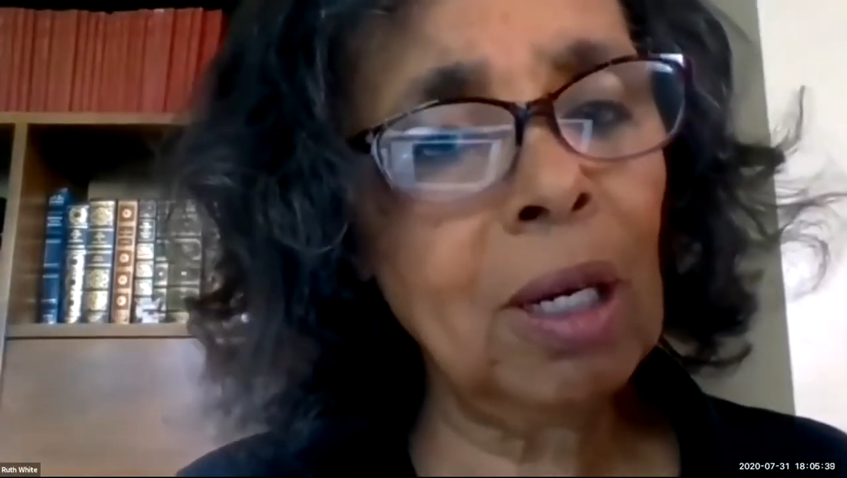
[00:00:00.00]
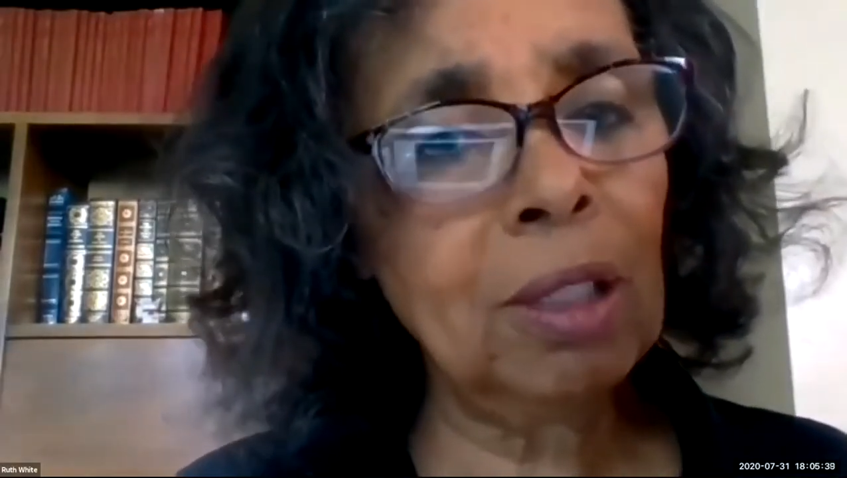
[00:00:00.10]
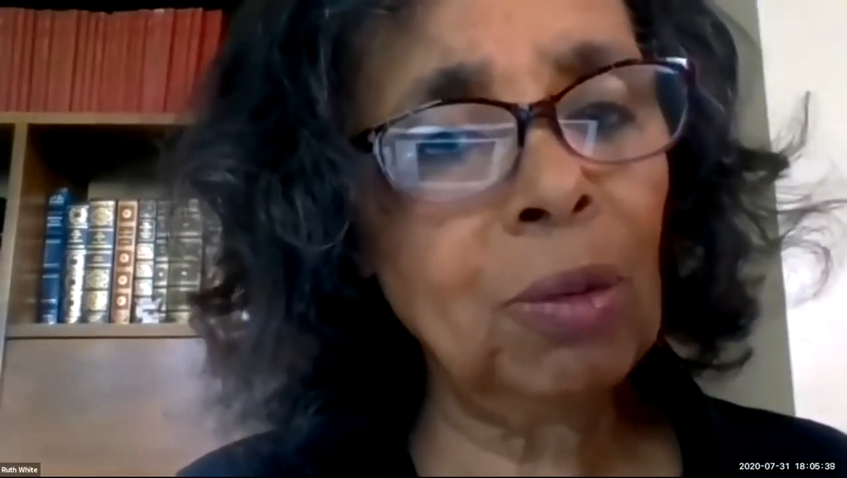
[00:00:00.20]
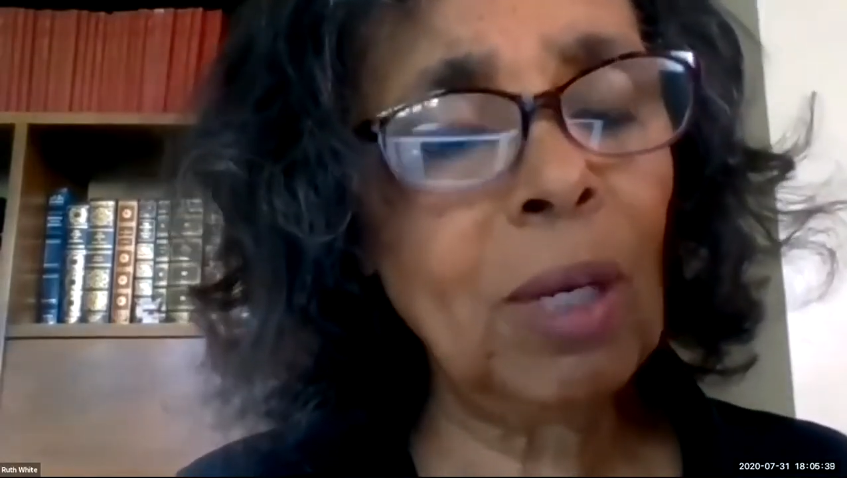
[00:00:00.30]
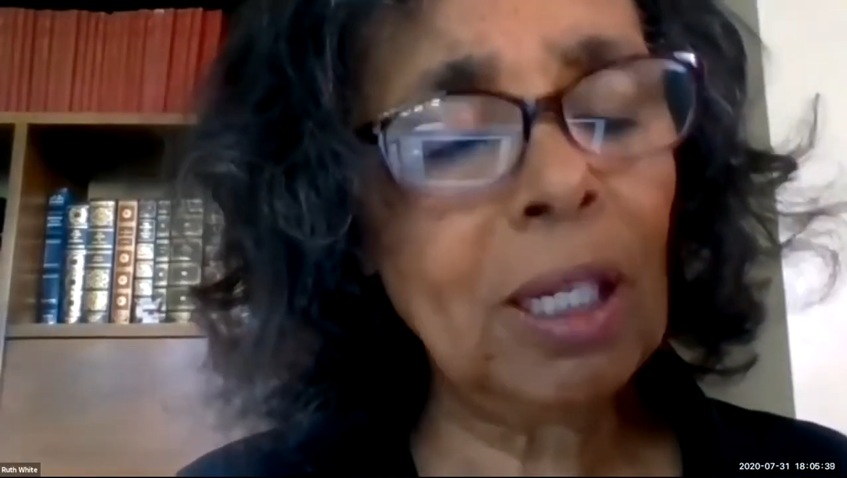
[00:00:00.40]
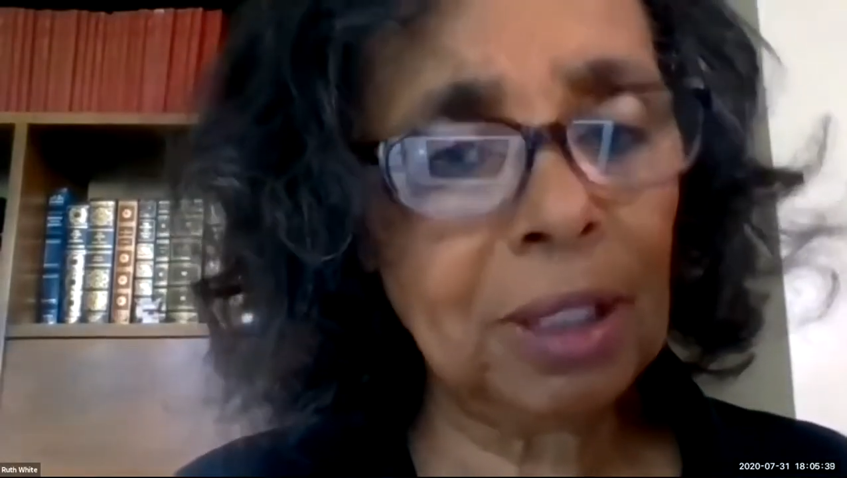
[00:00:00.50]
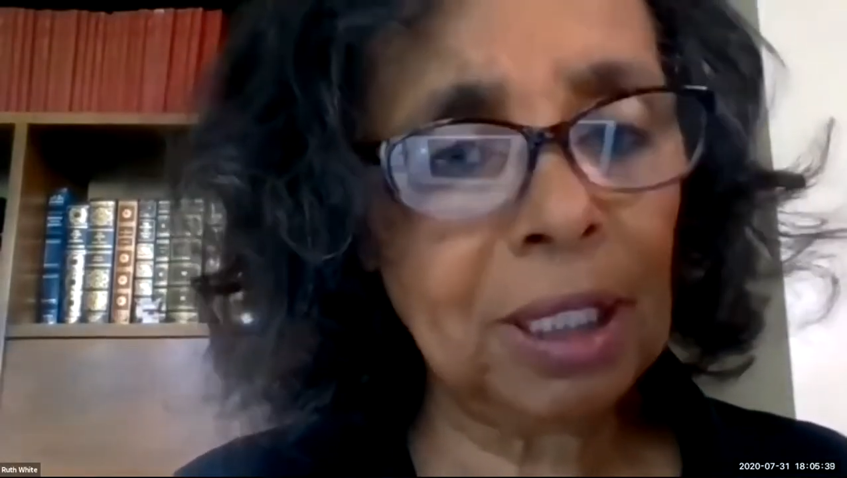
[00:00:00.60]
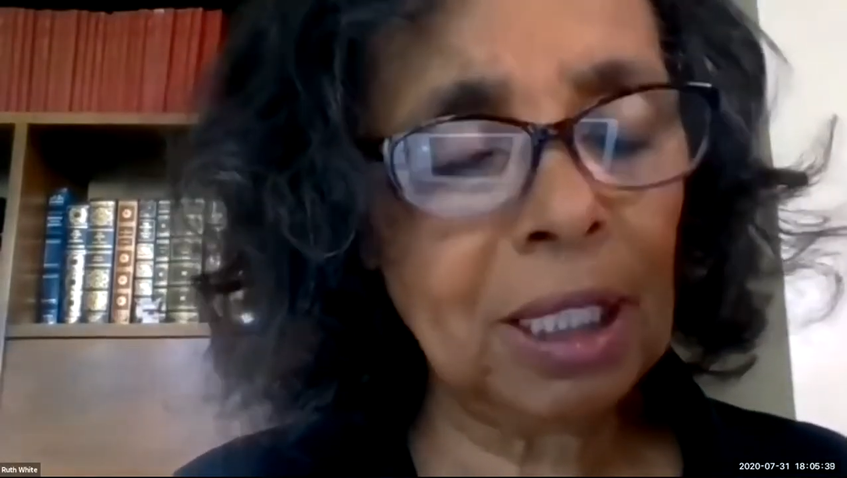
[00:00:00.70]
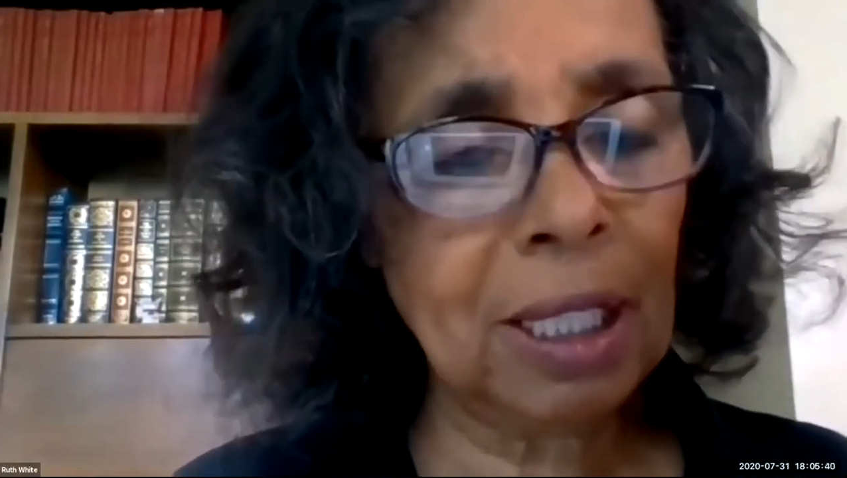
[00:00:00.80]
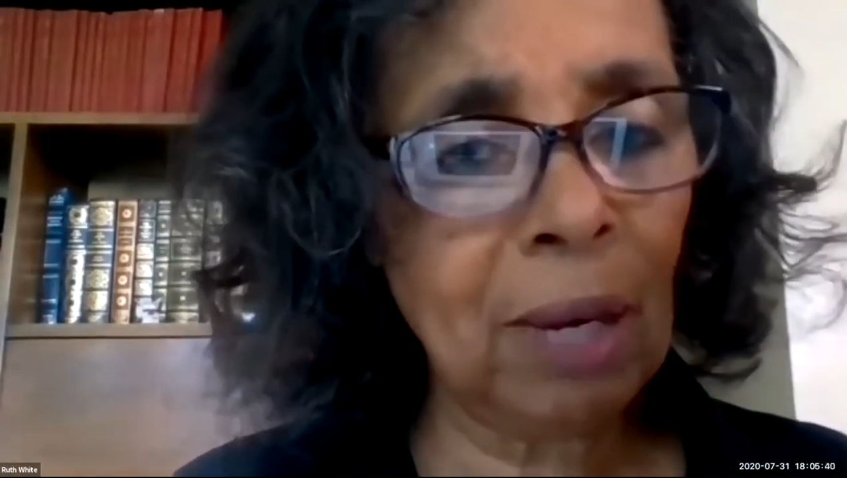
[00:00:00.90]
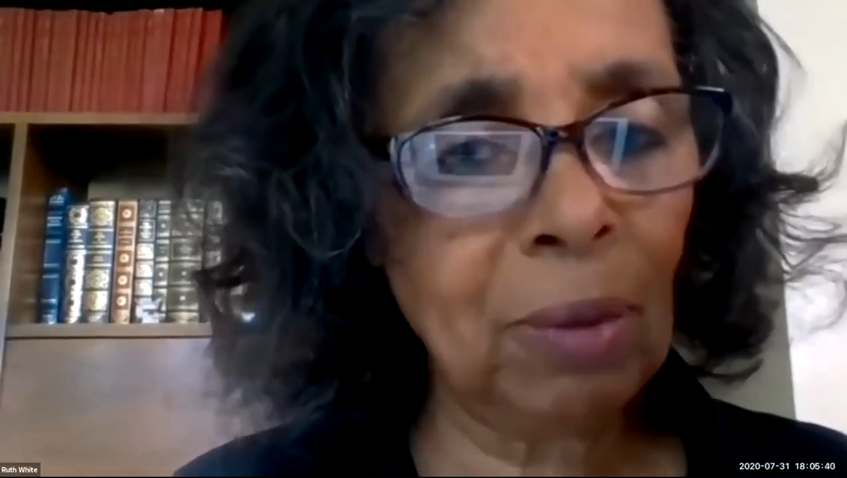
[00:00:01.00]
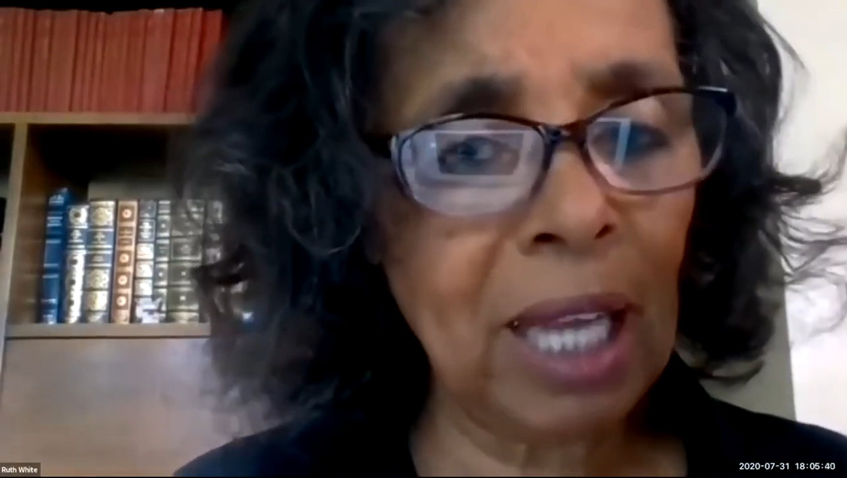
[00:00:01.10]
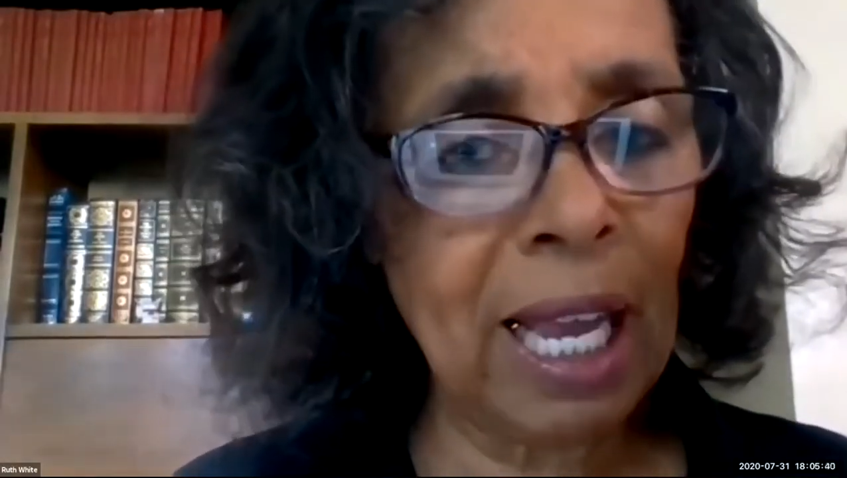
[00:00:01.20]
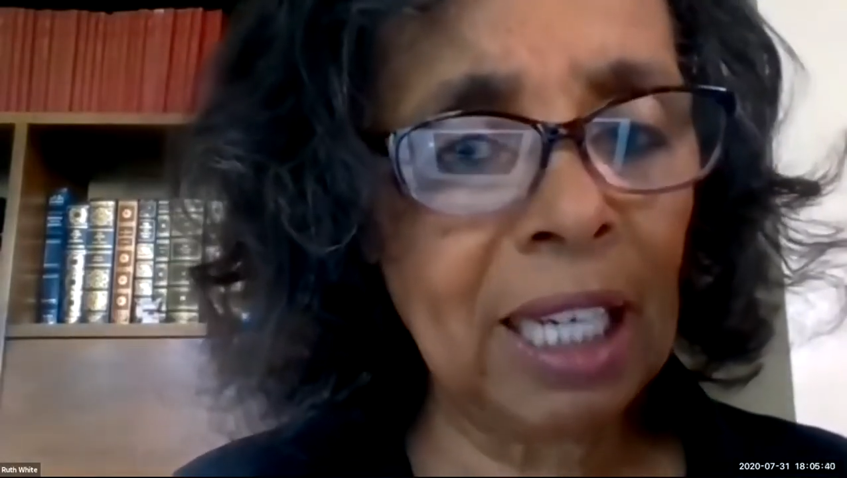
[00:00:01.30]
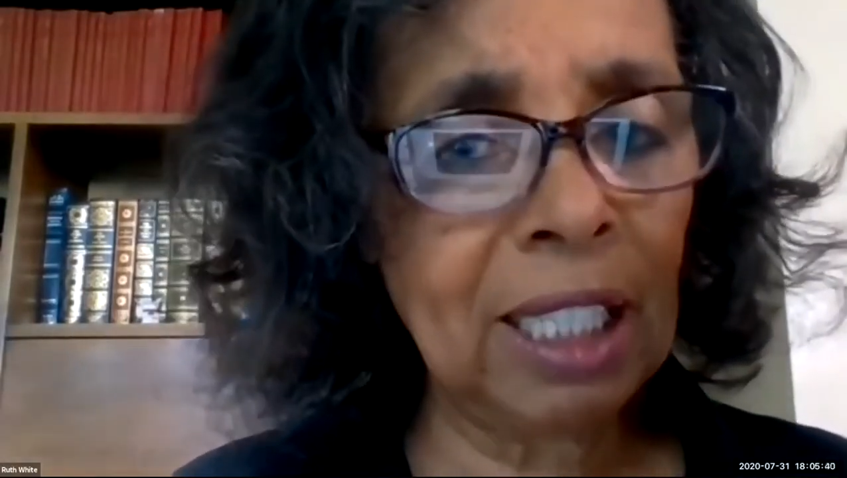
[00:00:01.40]
on wellness that
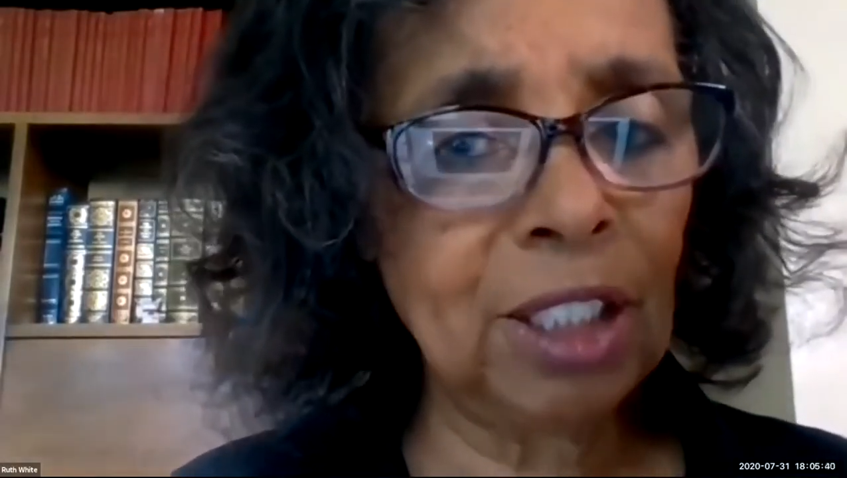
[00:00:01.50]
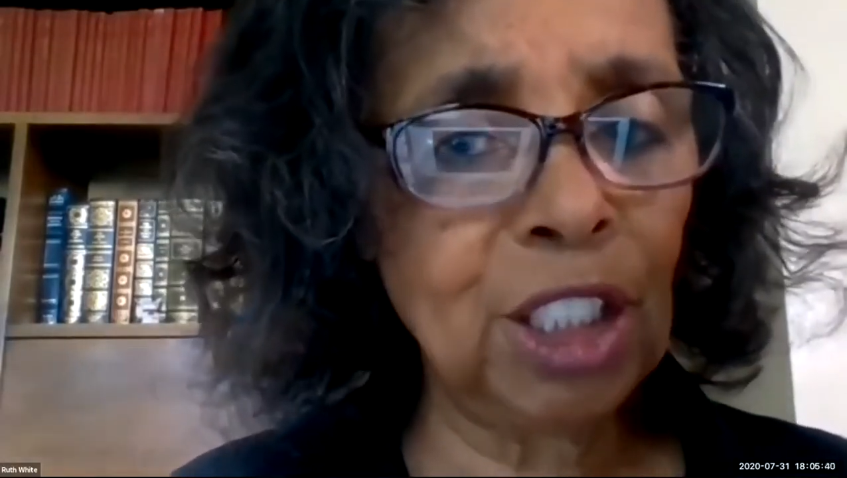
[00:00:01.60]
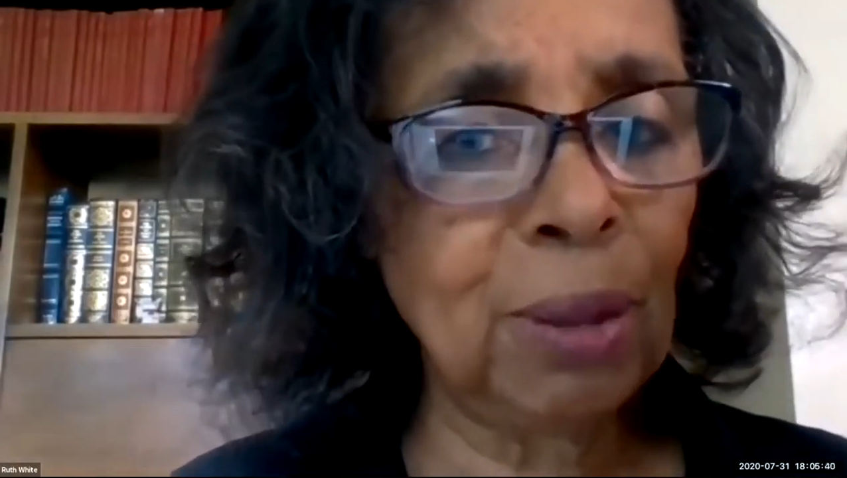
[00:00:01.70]
we added